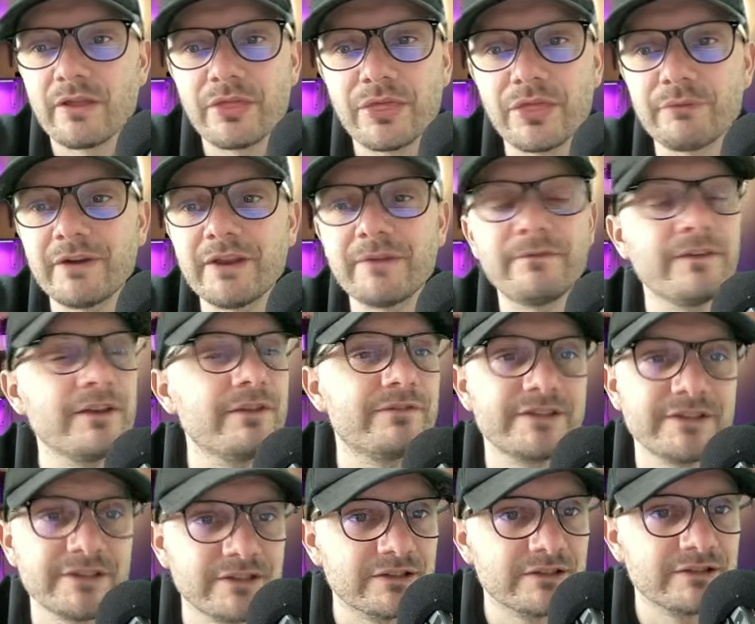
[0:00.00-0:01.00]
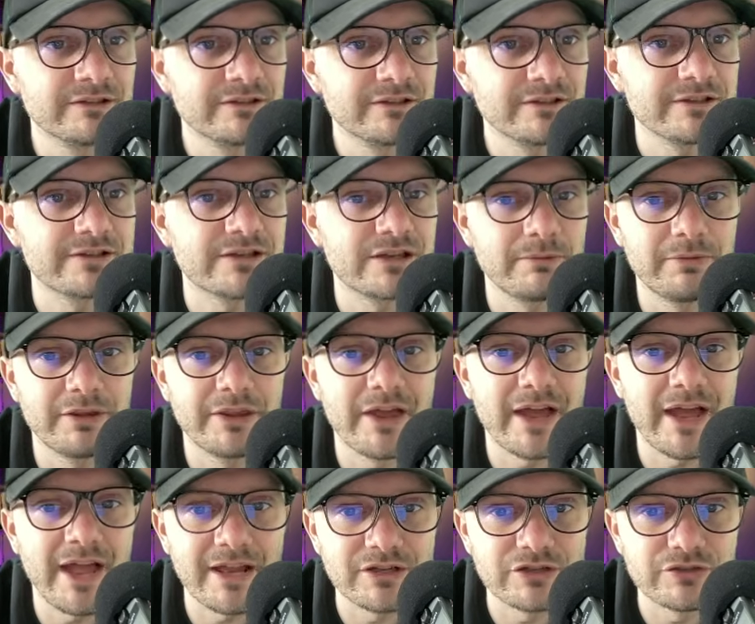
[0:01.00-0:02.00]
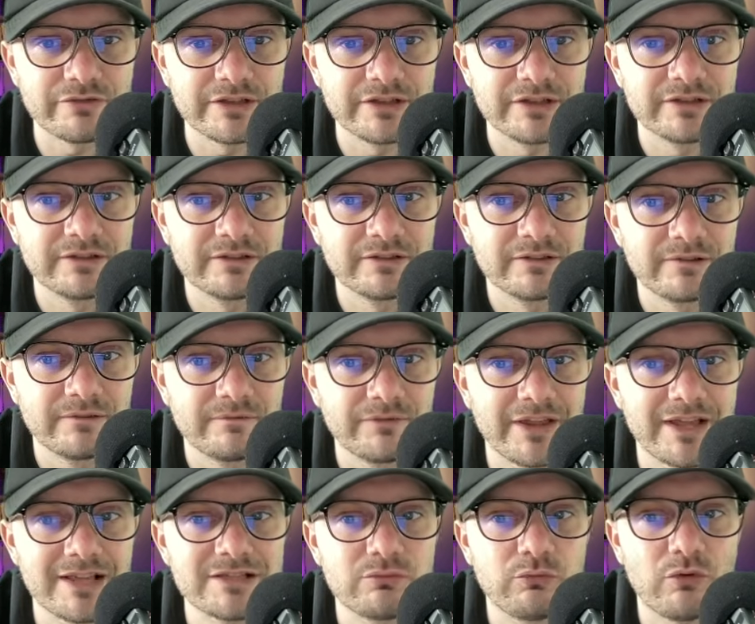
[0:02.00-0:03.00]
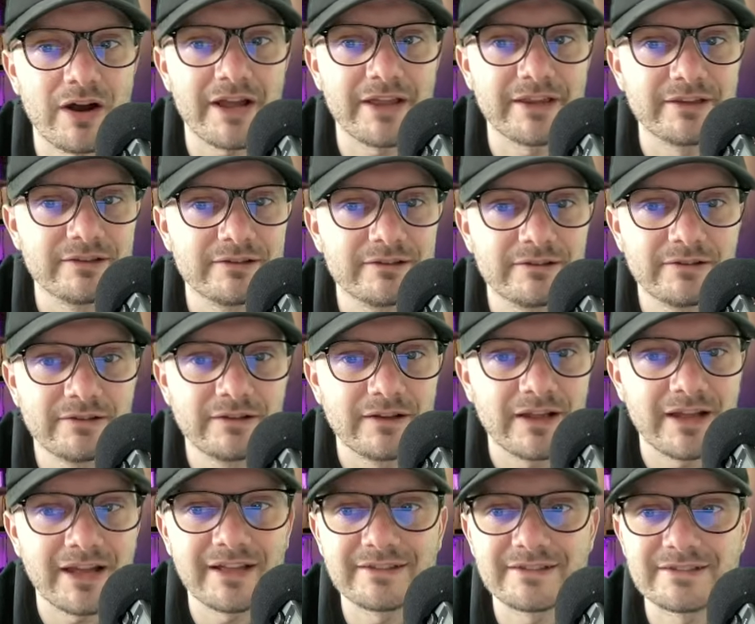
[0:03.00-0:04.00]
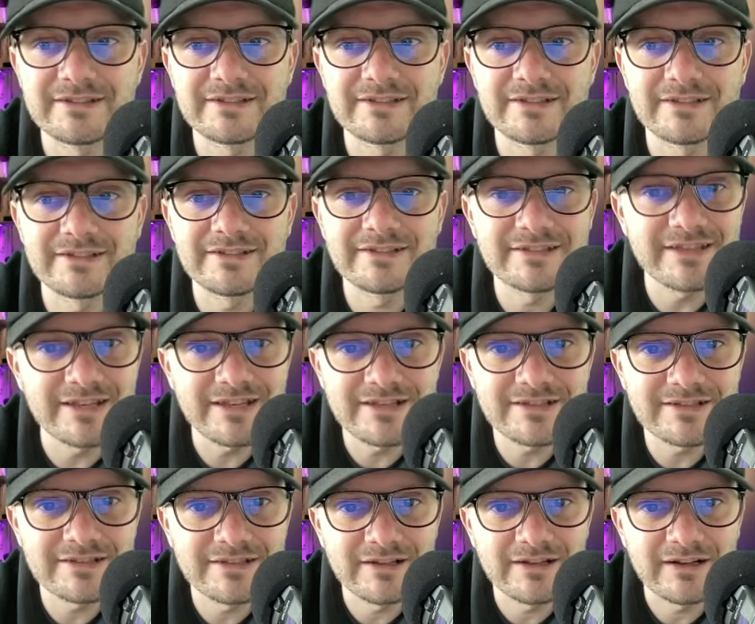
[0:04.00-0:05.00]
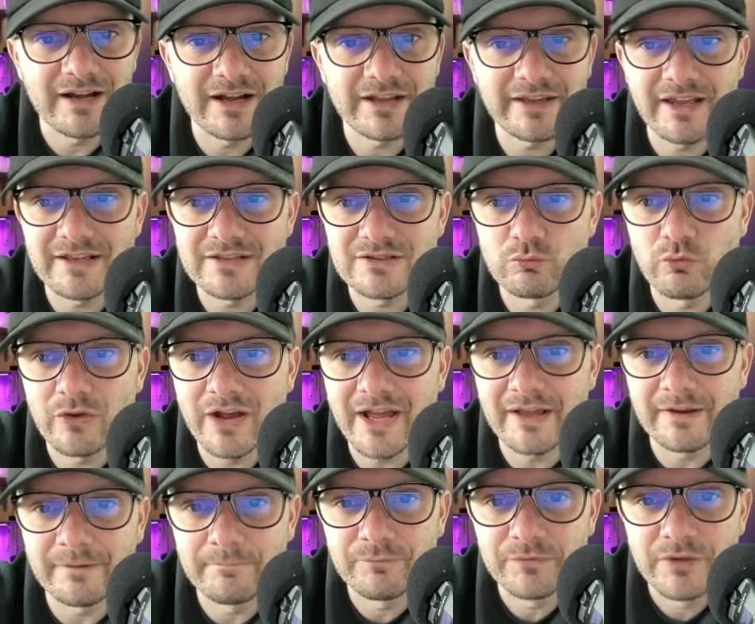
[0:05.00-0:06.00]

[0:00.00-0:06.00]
350 this could be the entry. That's why at 6, I guess, when